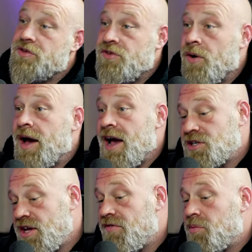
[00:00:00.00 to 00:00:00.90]
So That's I awesome,
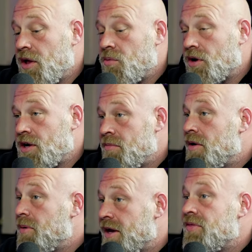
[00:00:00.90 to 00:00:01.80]
actually have yeah. blood work coming
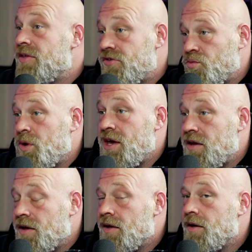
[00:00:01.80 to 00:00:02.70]
up again this week.
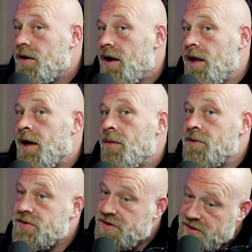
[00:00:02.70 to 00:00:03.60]
That's and awesome. I'm
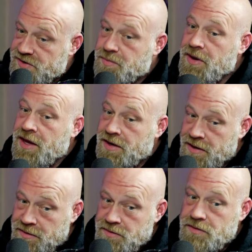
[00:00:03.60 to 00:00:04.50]

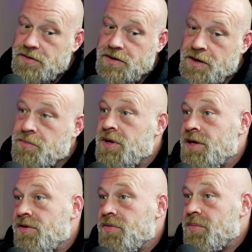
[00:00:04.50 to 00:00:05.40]
anticipating it
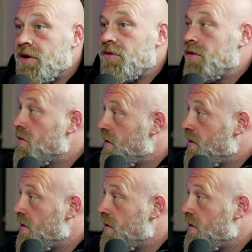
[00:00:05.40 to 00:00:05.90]
being even better than the